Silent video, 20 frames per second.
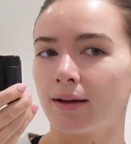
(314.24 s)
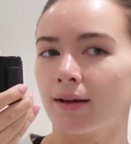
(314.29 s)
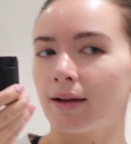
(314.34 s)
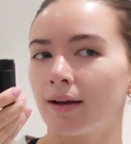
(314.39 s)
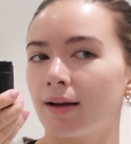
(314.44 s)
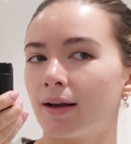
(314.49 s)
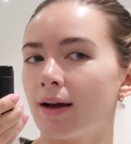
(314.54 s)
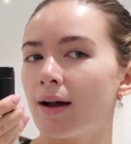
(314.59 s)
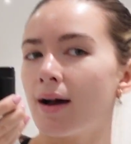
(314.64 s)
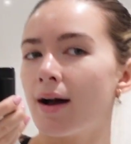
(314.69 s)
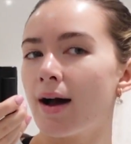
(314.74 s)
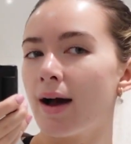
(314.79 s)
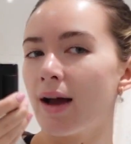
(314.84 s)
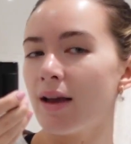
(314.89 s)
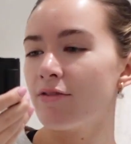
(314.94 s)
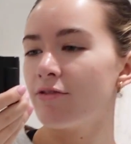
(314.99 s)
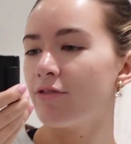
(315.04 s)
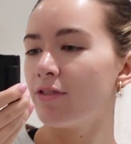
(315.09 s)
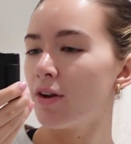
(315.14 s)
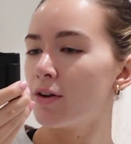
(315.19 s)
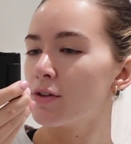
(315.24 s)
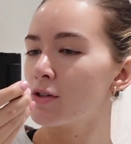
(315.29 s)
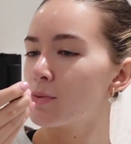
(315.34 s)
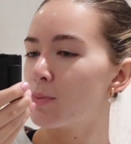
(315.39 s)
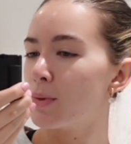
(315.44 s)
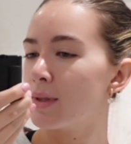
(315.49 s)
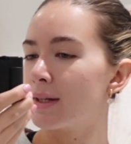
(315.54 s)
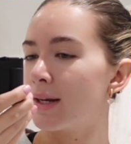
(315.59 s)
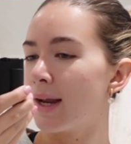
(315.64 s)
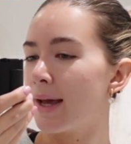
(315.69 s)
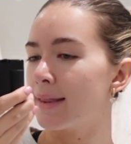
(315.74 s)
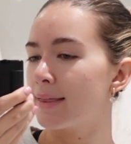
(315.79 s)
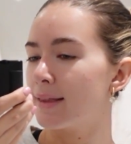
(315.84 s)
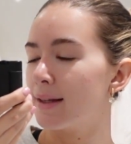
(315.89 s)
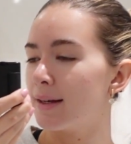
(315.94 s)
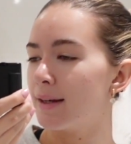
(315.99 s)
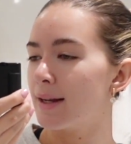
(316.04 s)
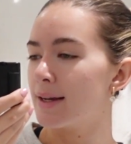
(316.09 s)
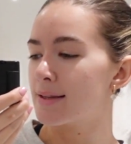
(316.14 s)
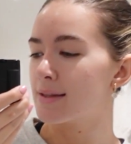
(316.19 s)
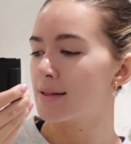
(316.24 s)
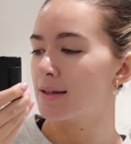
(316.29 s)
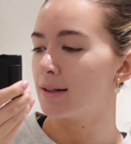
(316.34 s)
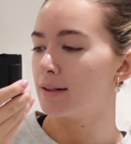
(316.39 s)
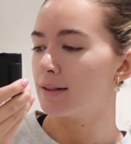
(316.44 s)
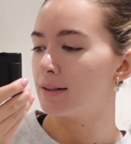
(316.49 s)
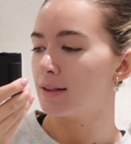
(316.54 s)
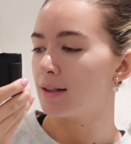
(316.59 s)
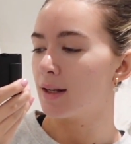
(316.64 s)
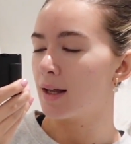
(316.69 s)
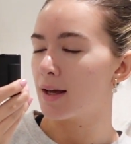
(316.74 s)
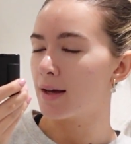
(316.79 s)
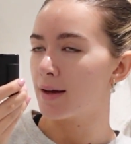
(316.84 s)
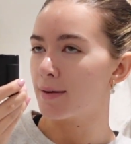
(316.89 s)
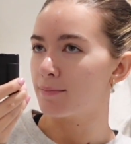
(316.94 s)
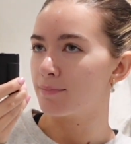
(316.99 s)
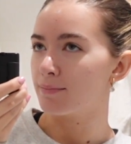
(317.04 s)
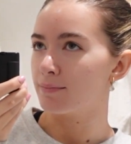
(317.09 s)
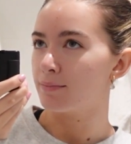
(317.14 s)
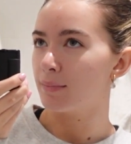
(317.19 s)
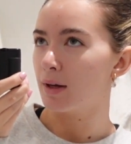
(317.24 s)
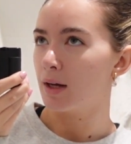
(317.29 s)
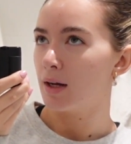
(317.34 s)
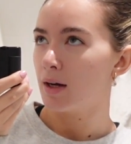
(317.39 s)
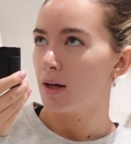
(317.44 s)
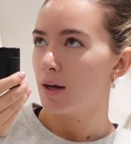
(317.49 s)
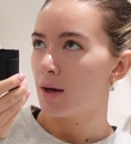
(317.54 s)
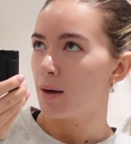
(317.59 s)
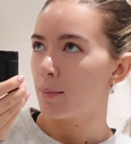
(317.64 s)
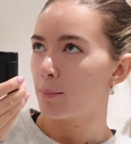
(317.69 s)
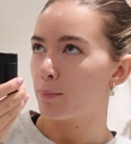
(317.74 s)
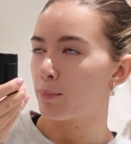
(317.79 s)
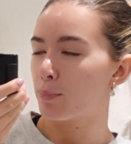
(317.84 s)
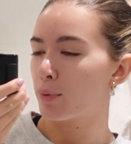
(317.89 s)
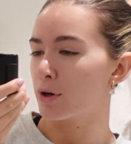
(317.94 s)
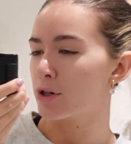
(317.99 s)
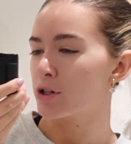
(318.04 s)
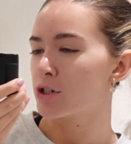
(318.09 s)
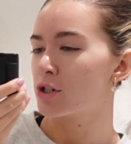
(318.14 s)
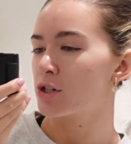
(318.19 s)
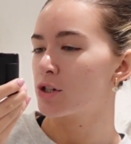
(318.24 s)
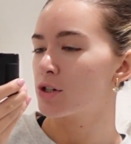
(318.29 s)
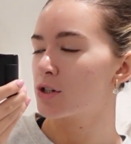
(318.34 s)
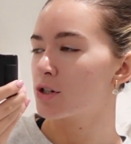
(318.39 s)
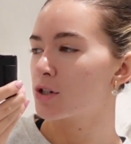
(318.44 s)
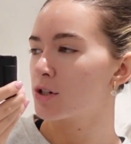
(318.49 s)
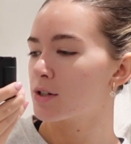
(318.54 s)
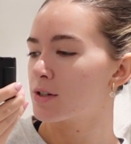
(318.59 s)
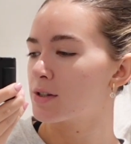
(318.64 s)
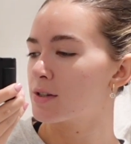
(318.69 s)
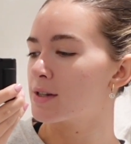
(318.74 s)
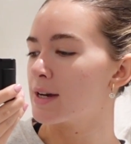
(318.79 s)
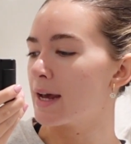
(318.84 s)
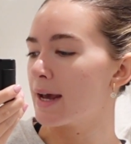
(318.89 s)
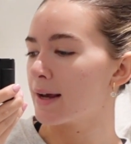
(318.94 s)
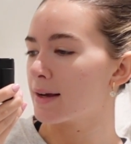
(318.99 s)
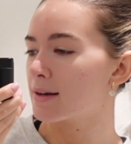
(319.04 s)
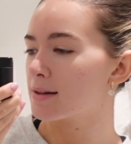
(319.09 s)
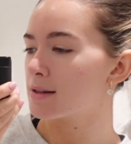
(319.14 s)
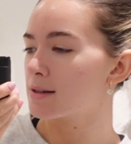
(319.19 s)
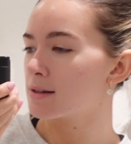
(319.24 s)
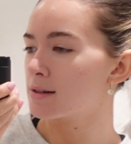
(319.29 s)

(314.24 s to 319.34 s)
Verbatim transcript: Beauty. I floss with like the little um yeah well brush this is sticks.